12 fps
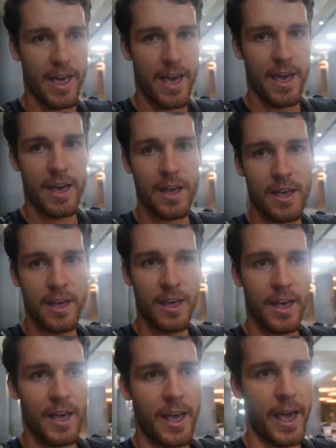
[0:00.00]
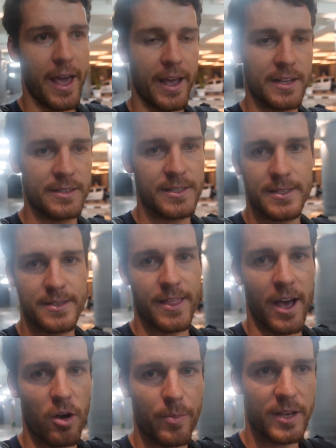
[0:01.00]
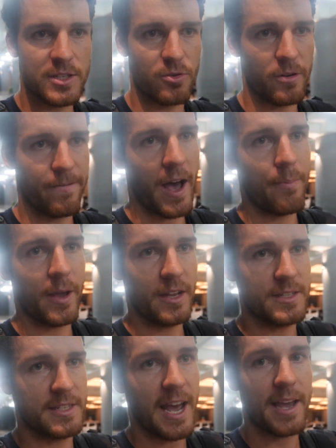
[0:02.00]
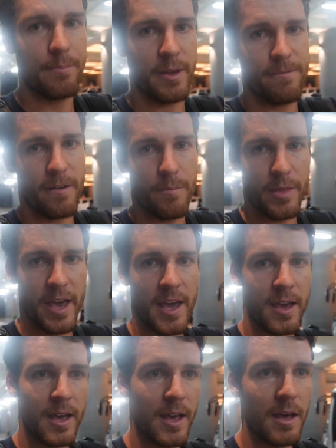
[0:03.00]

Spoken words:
there and they'll be sort of happy to take me from there.